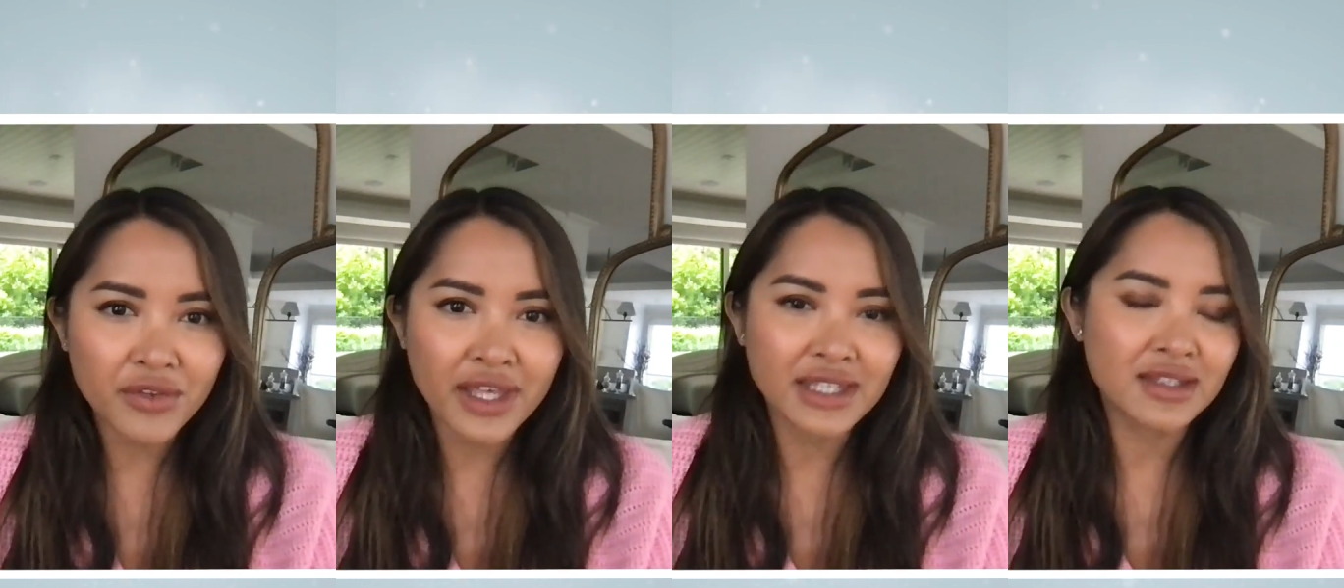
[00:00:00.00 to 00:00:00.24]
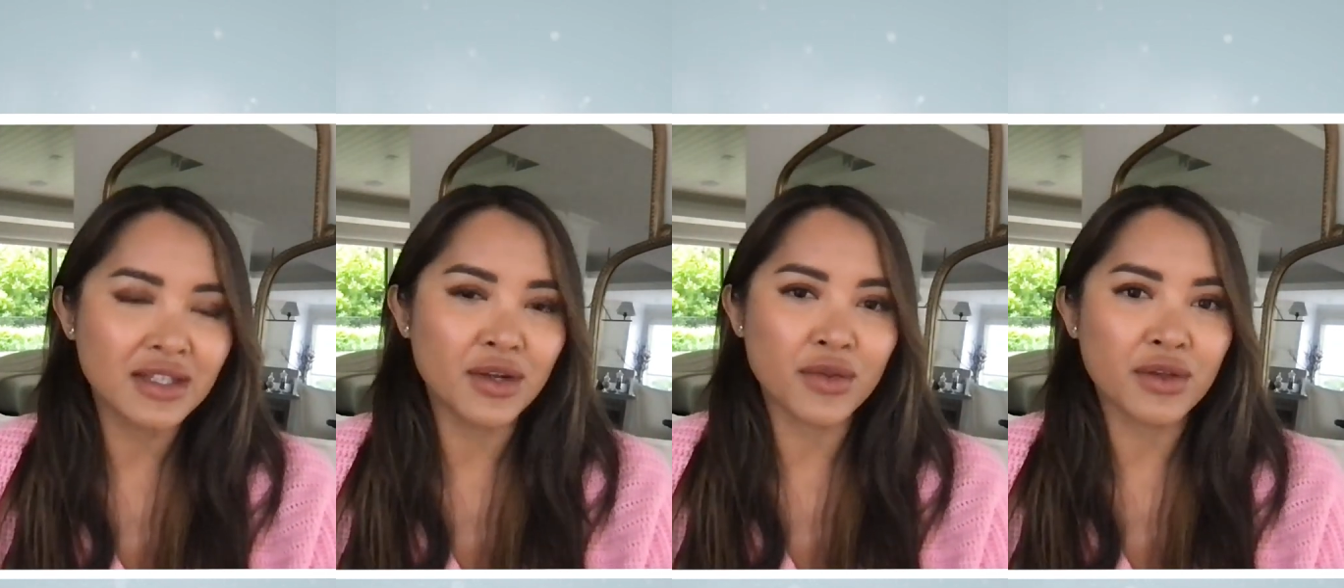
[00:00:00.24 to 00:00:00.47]

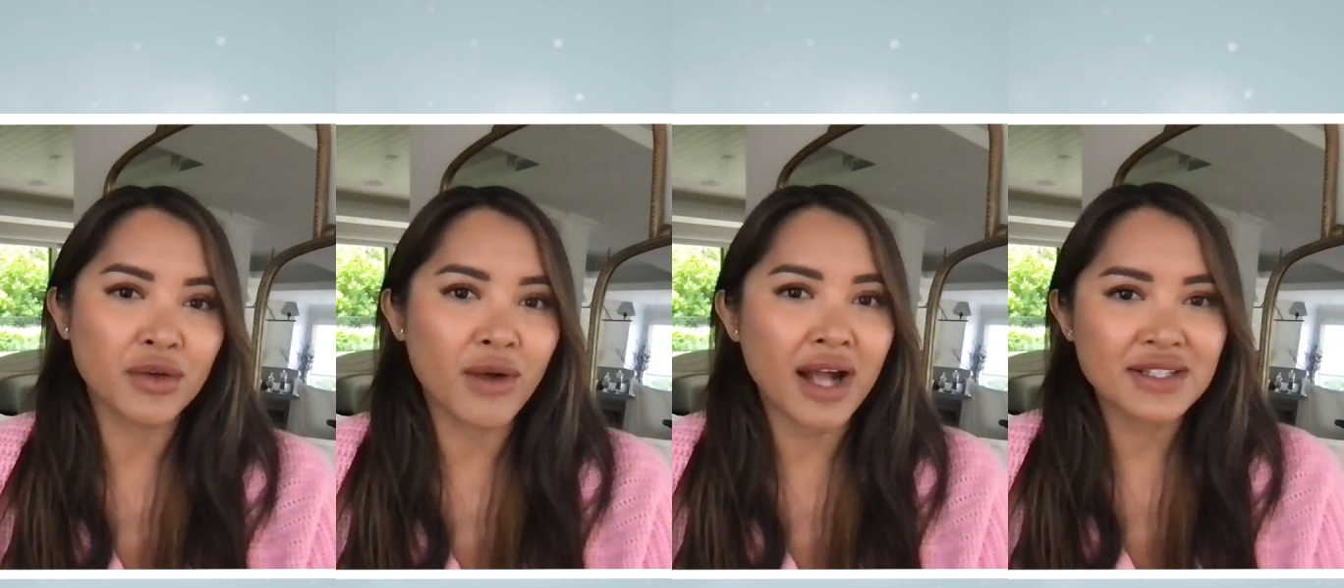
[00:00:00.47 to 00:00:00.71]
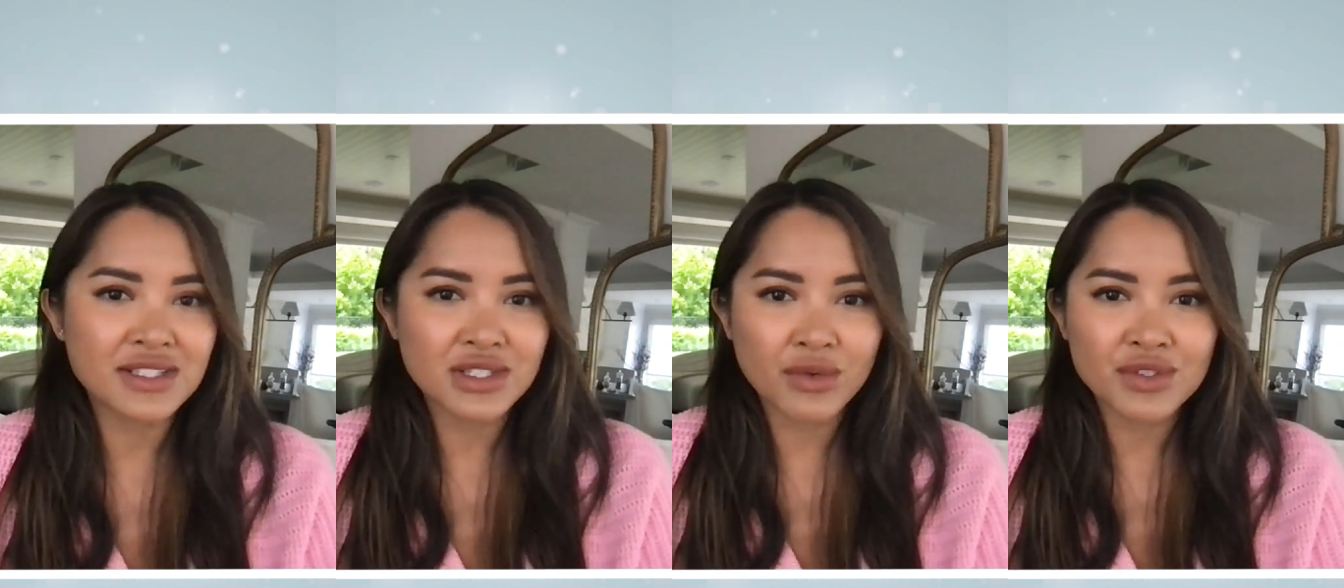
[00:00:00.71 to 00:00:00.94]
Like, the
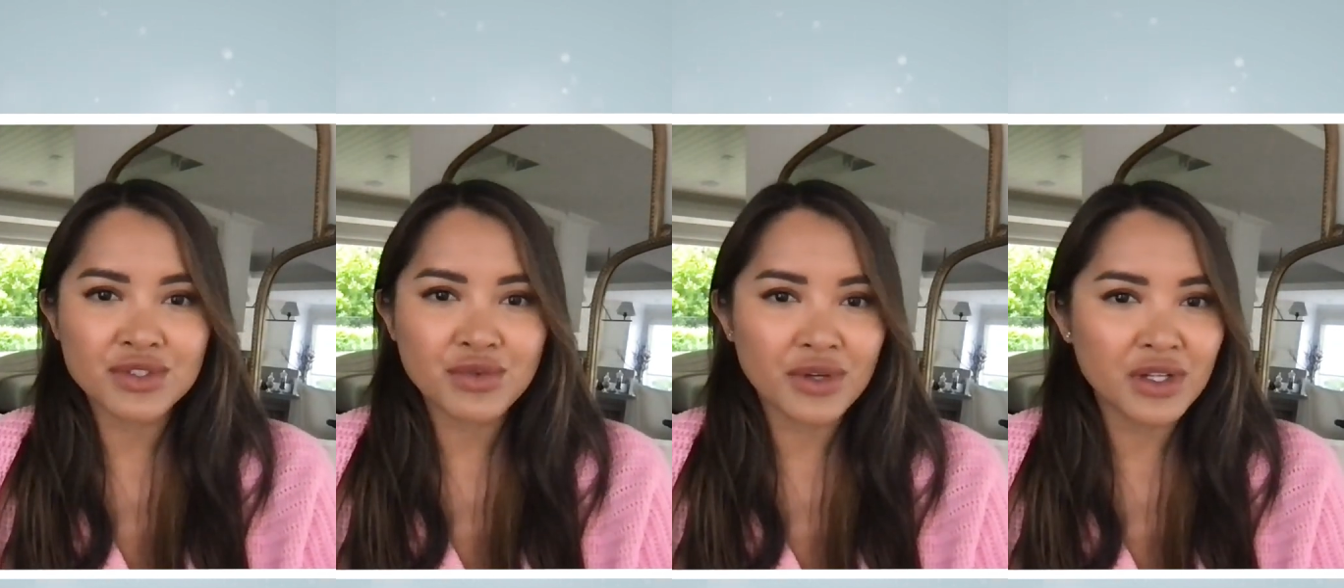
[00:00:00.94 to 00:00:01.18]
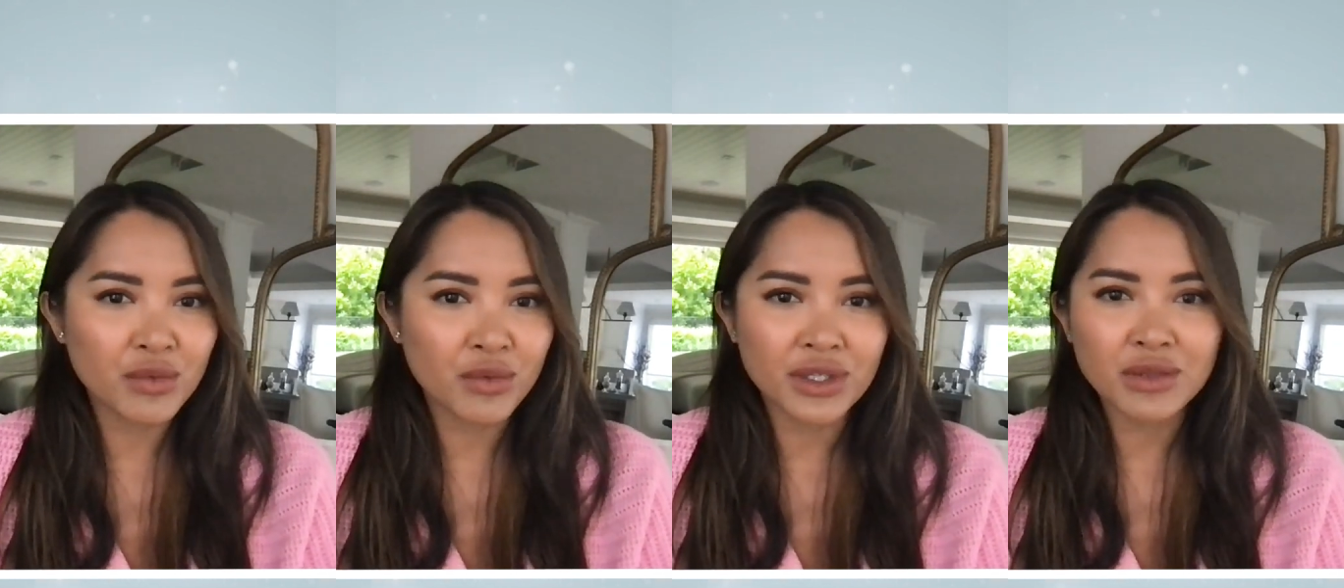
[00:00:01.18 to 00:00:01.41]
grass is always
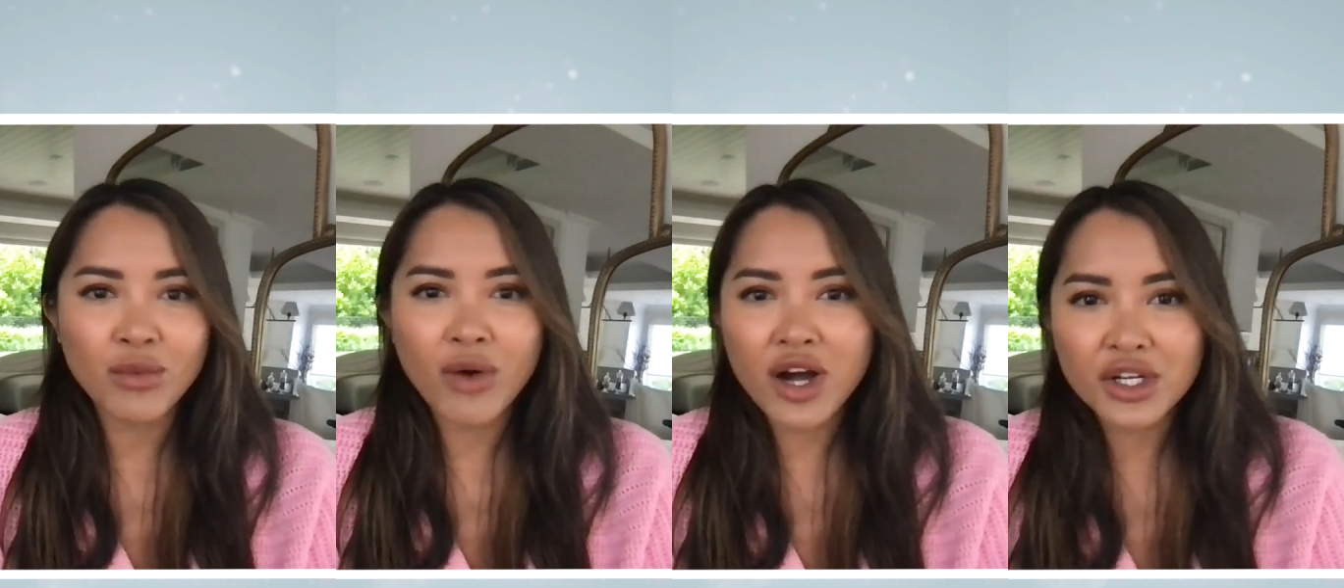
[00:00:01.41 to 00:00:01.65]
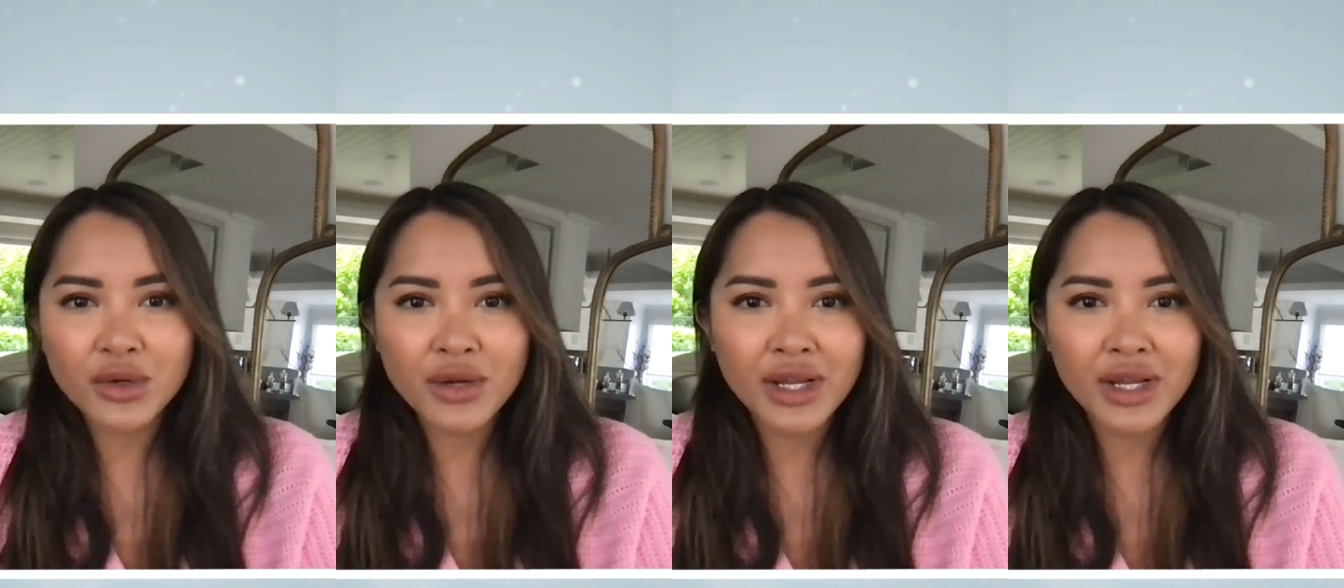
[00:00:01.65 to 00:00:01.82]
greener where you walk.